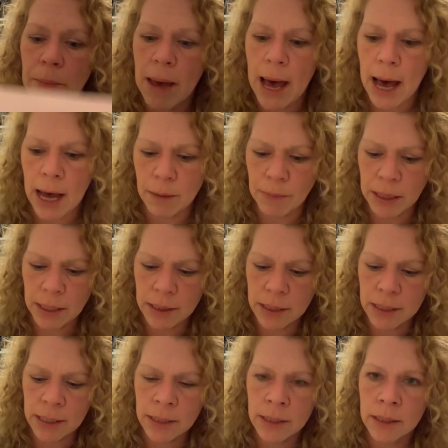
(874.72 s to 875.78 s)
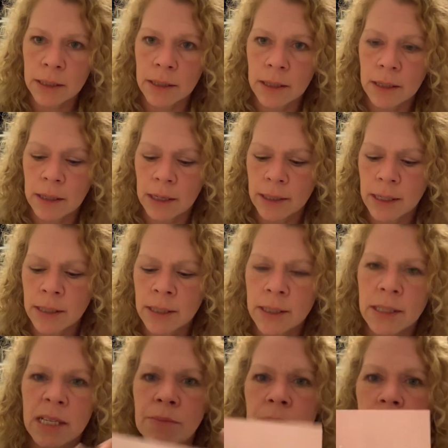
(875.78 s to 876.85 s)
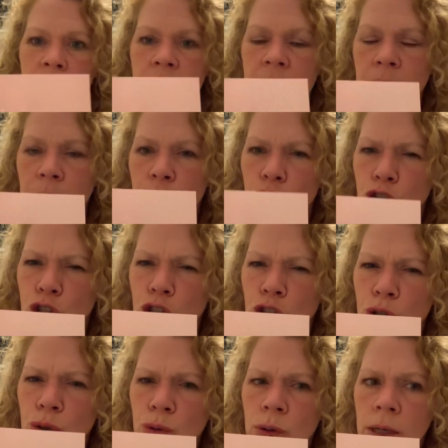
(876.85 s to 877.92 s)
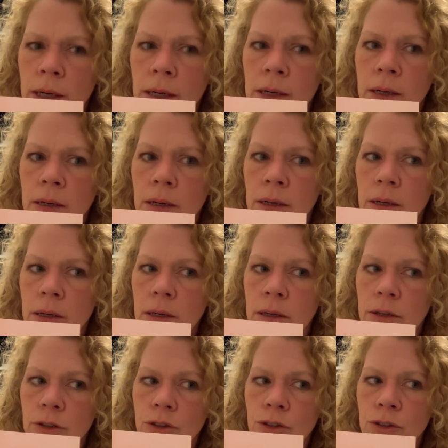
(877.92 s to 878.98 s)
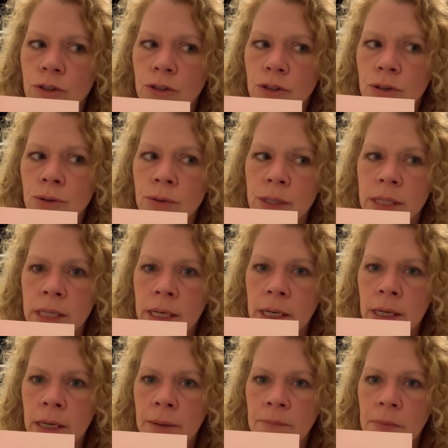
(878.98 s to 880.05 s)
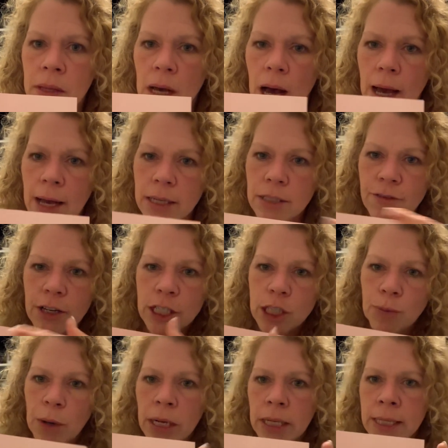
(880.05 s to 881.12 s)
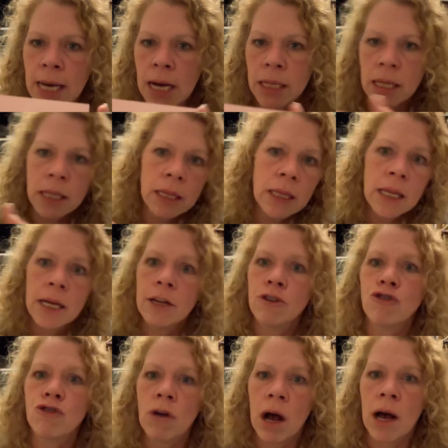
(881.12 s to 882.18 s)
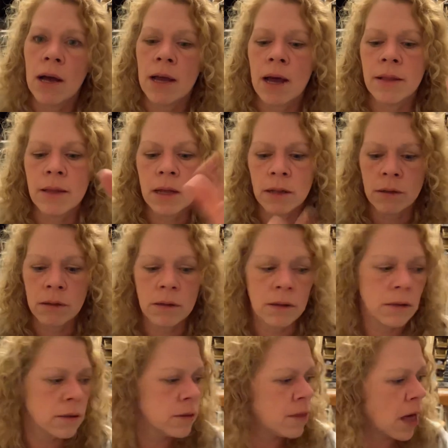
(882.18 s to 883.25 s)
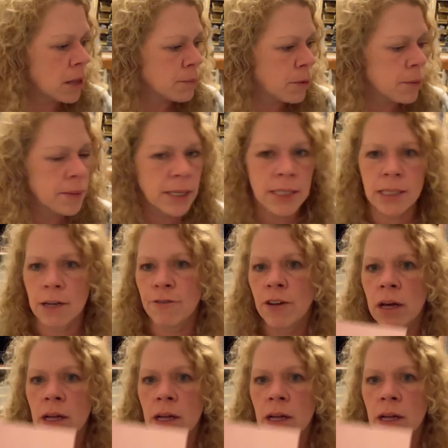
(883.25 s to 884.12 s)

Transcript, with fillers: pad because it doesn't look it doesn't seem like it's going to be too too sticky. I guess if I sprayed it down and let it dry and then then put my stuff